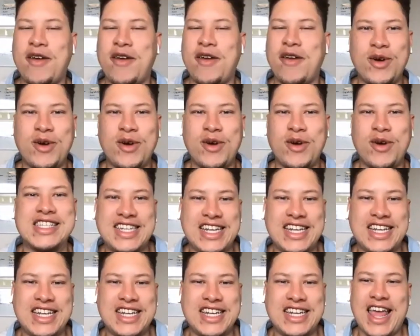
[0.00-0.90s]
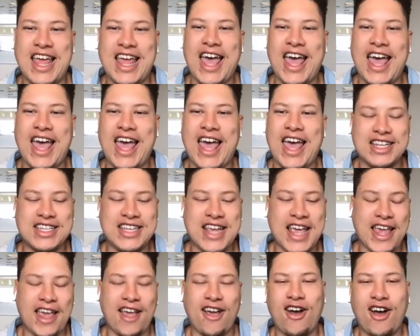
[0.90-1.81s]
Hope everyone is listening to
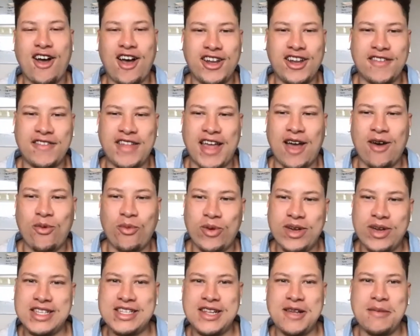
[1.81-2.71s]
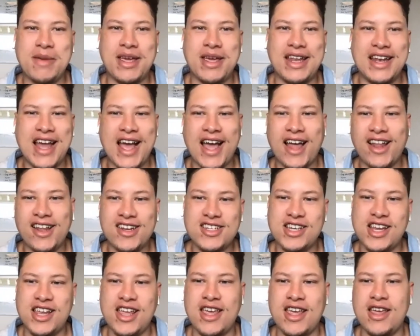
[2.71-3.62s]
that and taking all of that wisdom
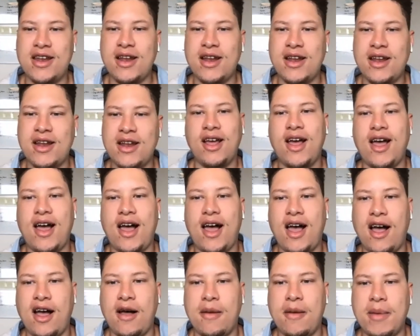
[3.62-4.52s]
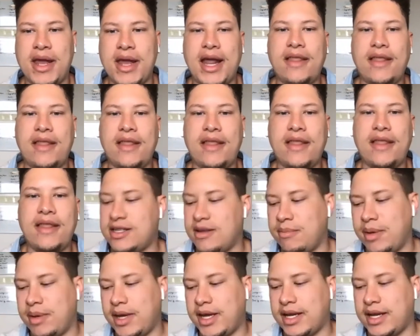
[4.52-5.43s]
and knowledge in.
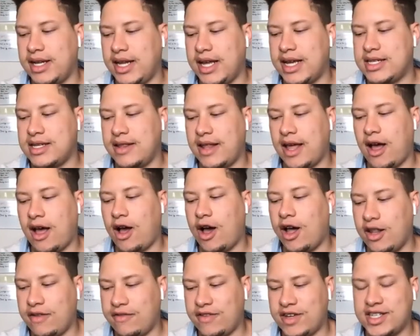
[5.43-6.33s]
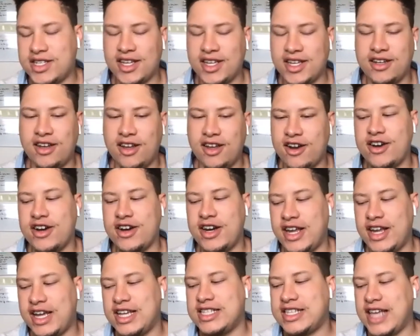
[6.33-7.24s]
And I think that's a big lesson that all of us
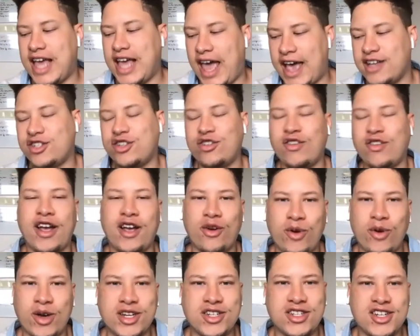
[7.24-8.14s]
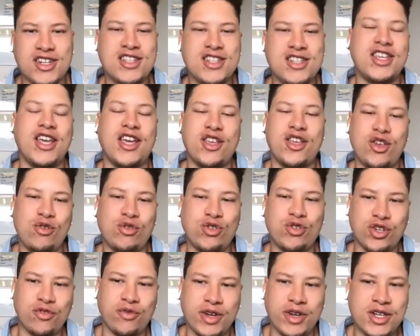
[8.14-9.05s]
can learn, is ask the right
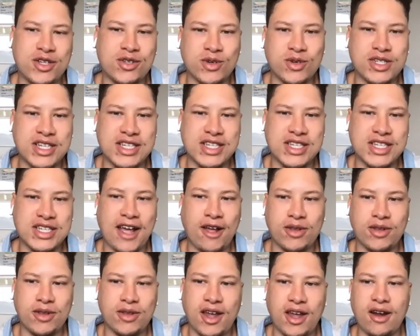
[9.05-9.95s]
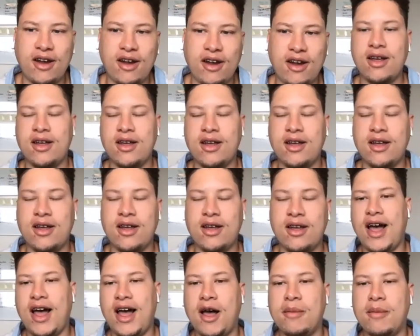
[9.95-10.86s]
questions and use your resources out
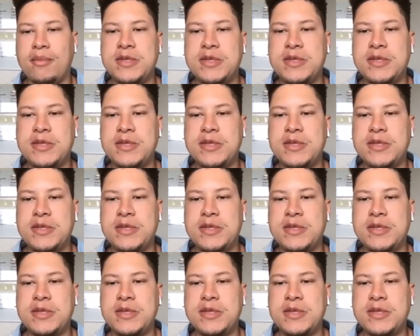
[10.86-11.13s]
there.